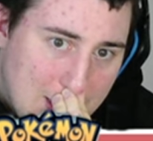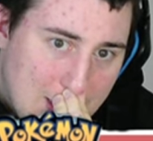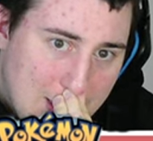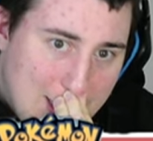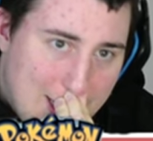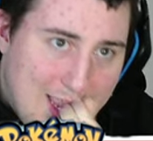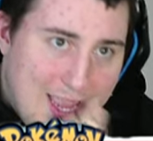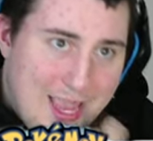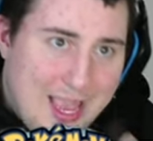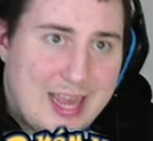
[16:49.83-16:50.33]

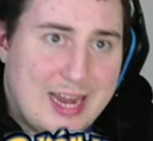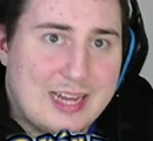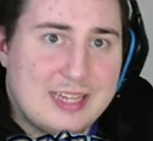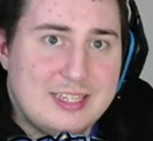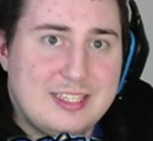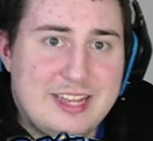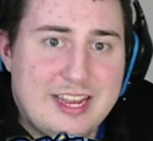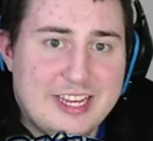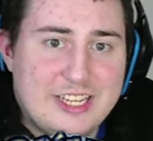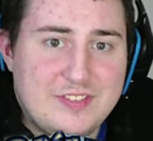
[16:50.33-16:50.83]
In a
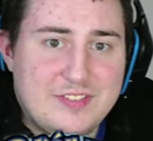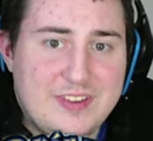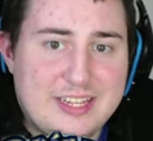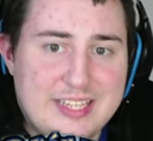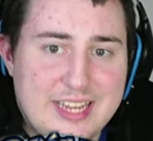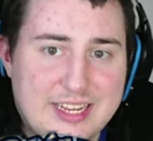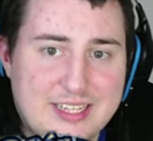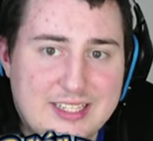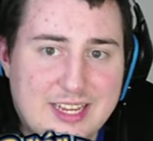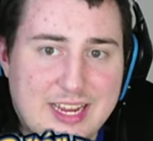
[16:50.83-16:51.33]
six v
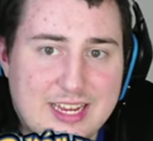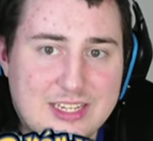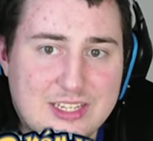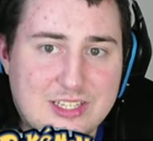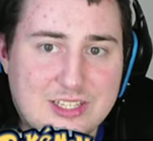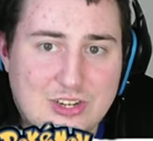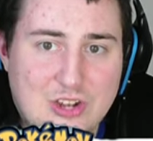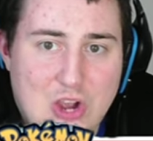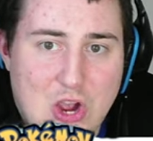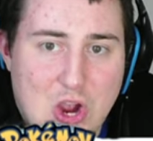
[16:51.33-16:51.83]
six against
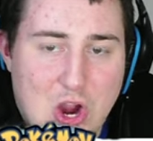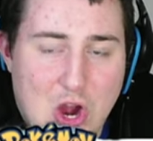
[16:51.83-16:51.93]
Carp,